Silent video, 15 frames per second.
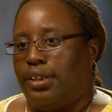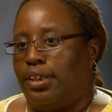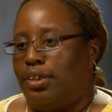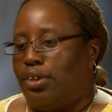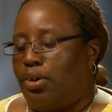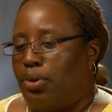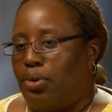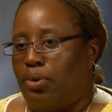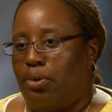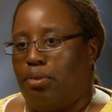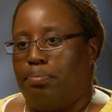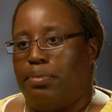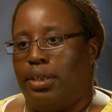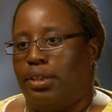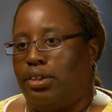and the
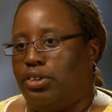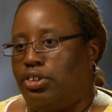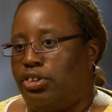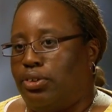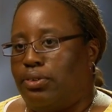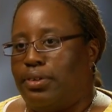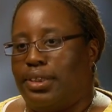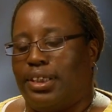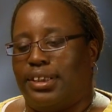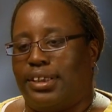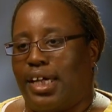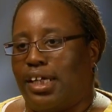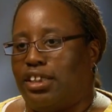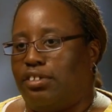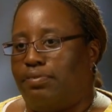hope and the joy and the
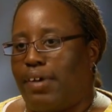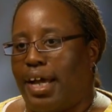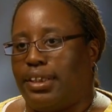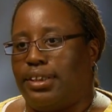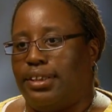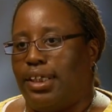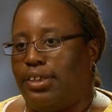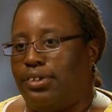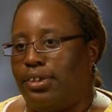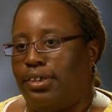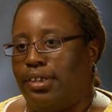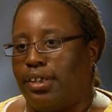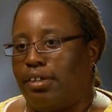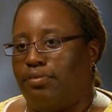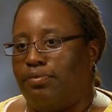satisfaction that you're
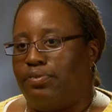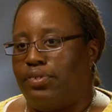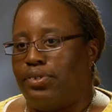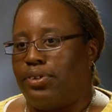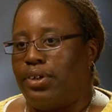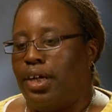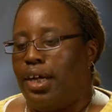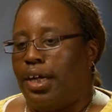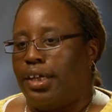looking for